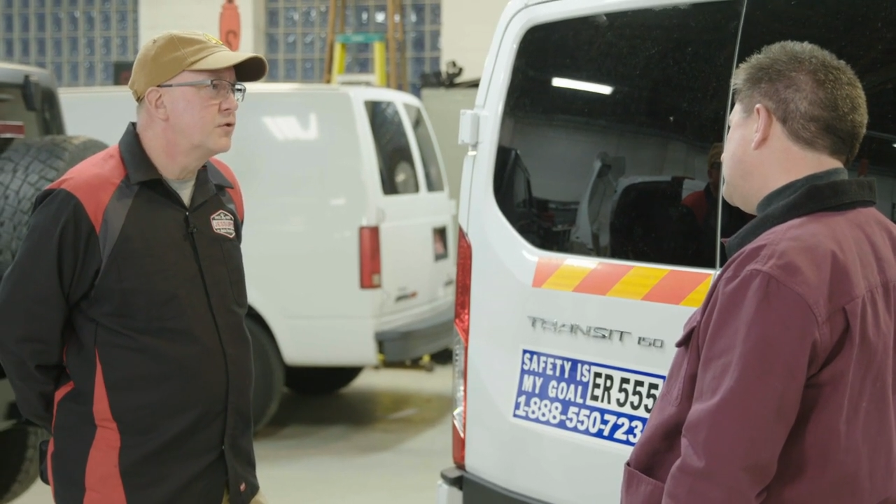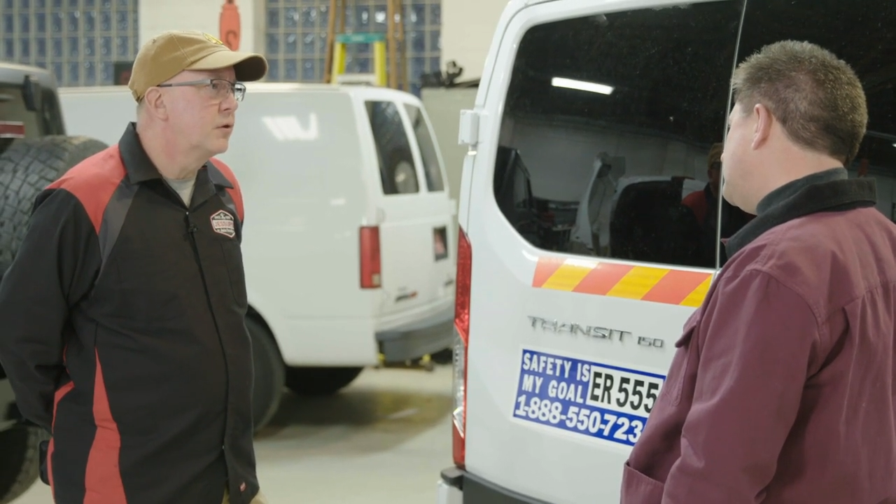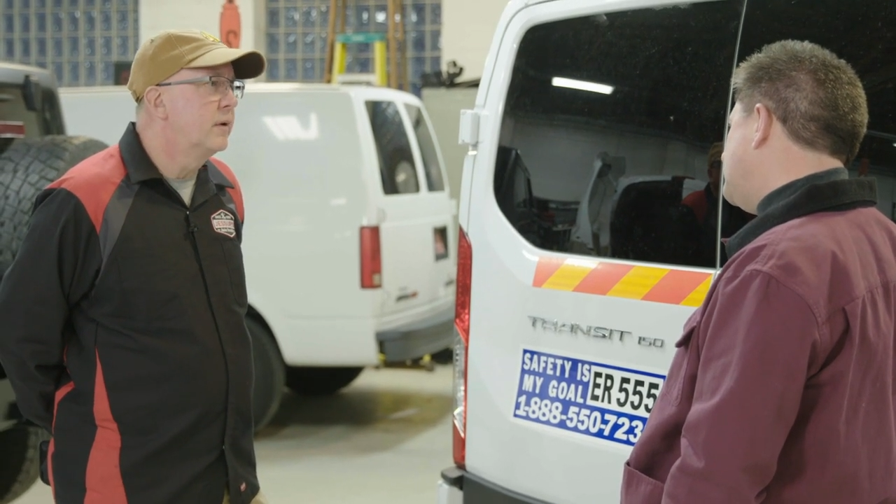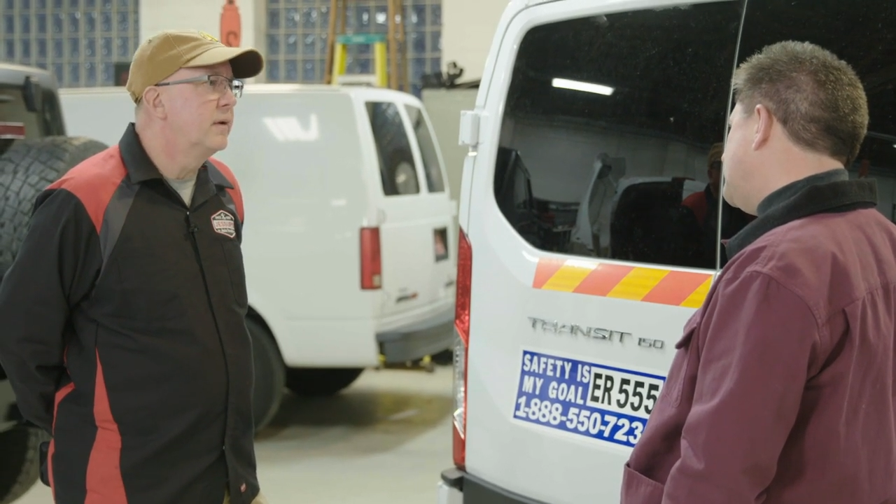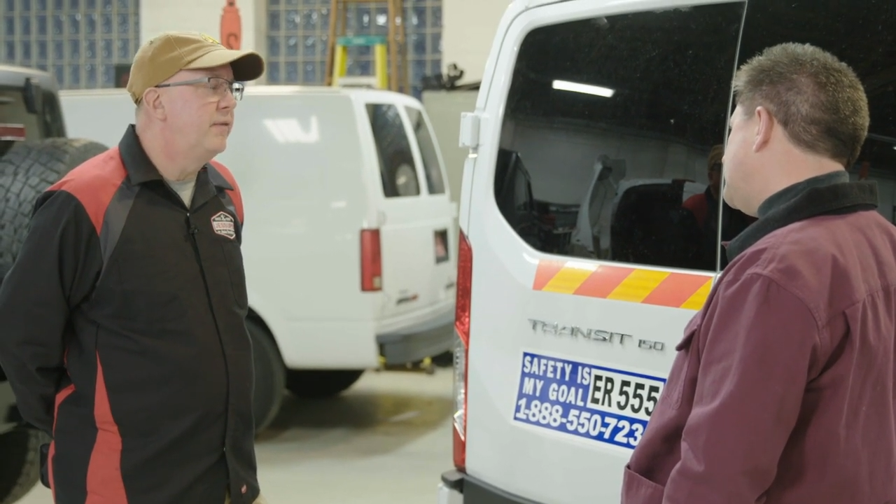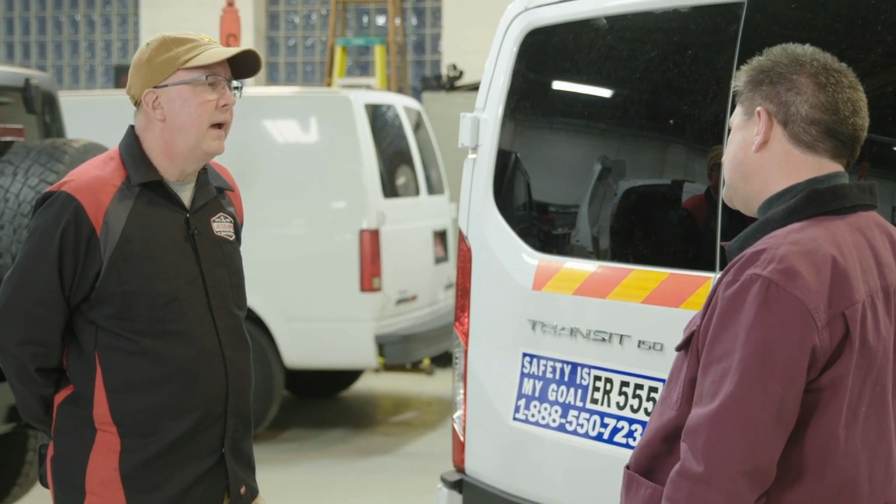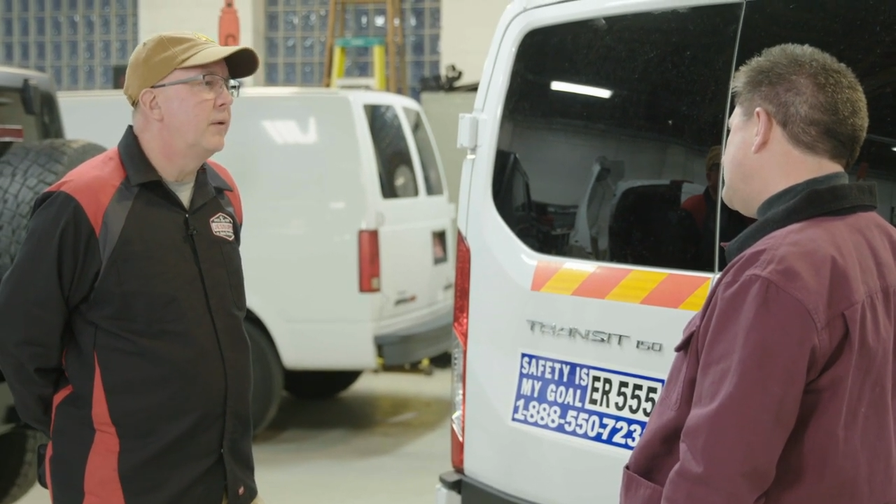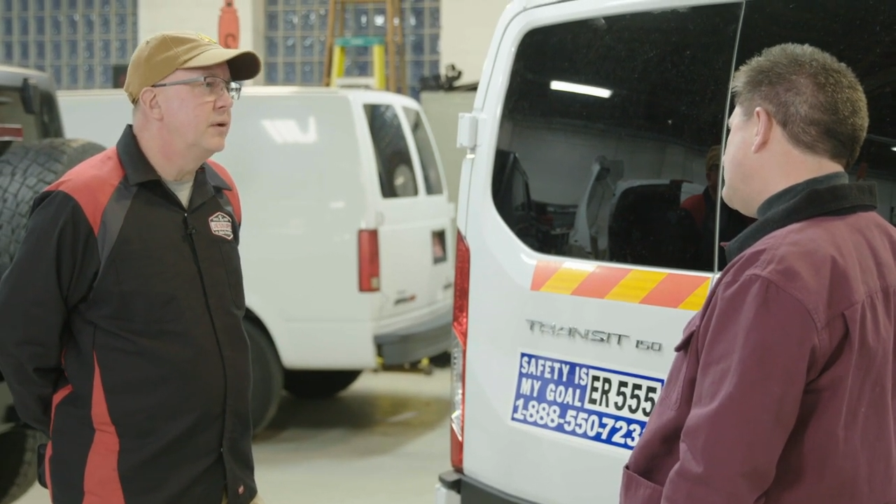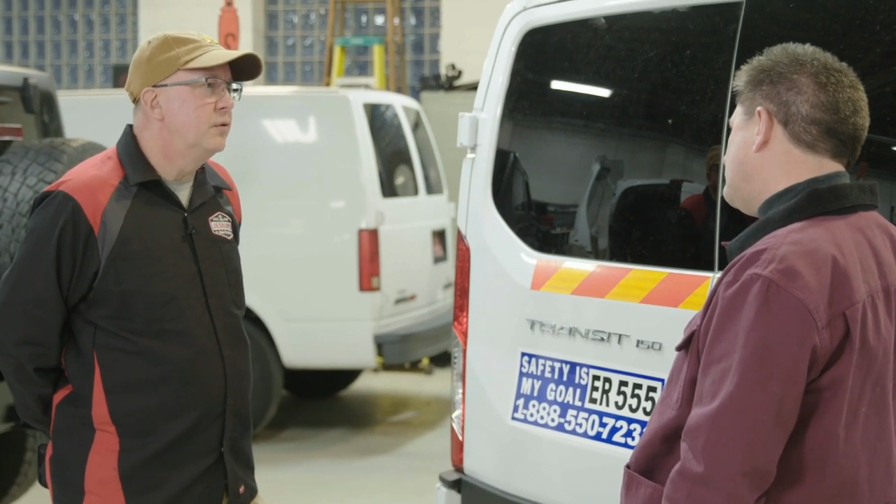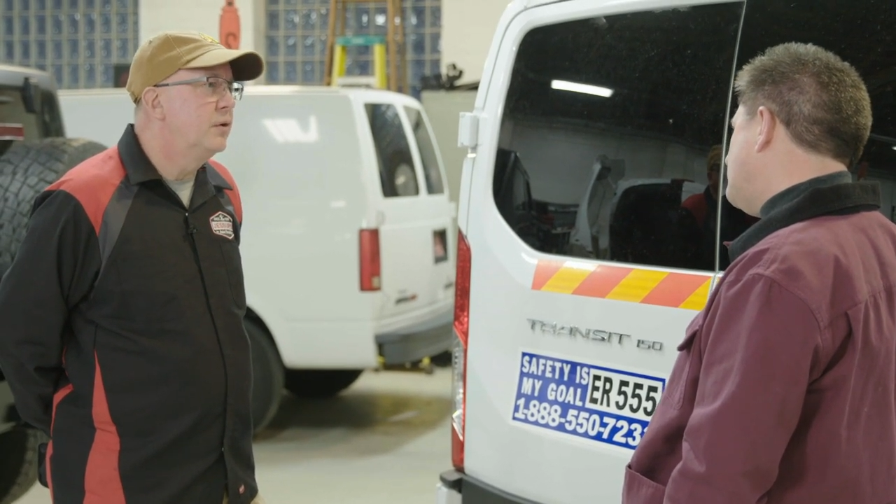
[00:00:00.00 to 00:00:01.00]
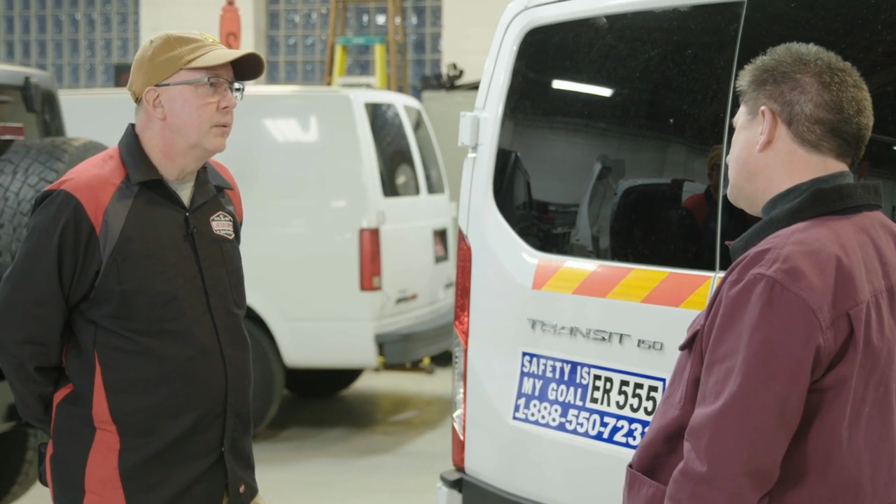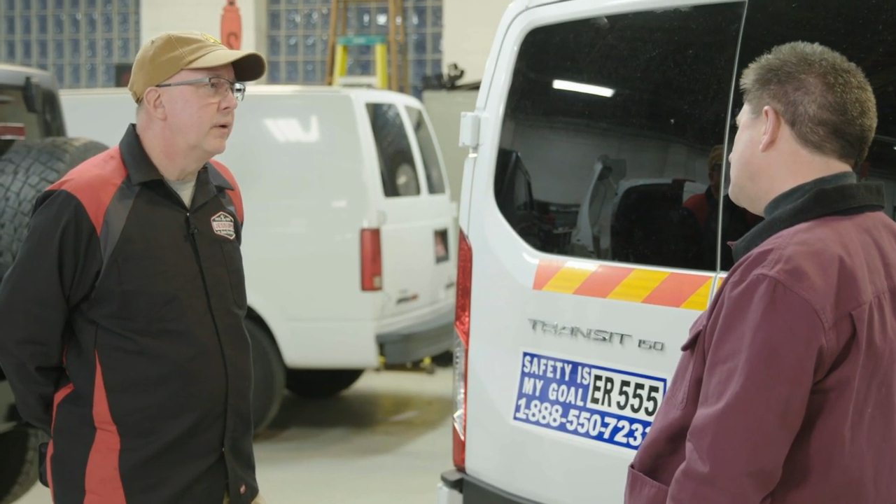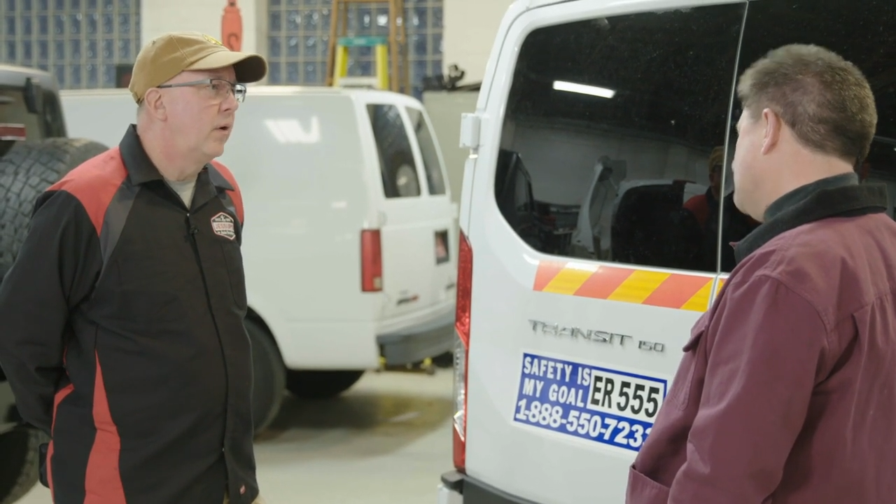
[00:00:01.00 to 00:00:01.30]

surely a value to it.